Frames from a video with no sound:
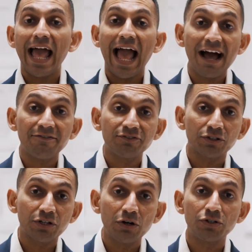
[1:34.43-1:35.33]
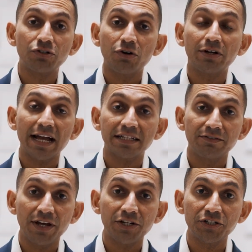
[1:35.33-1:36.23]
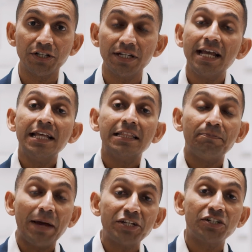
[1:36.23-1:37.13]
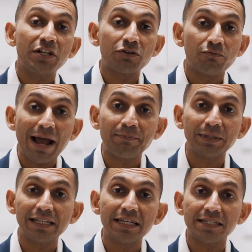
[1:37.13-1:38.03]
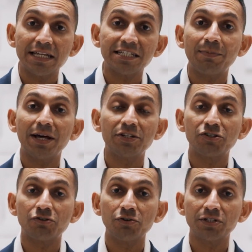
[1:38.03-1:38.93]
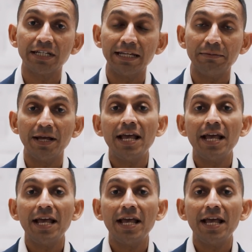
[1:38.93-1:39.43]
After code stroke activation, the patient is rapidly assessed by the stroke team.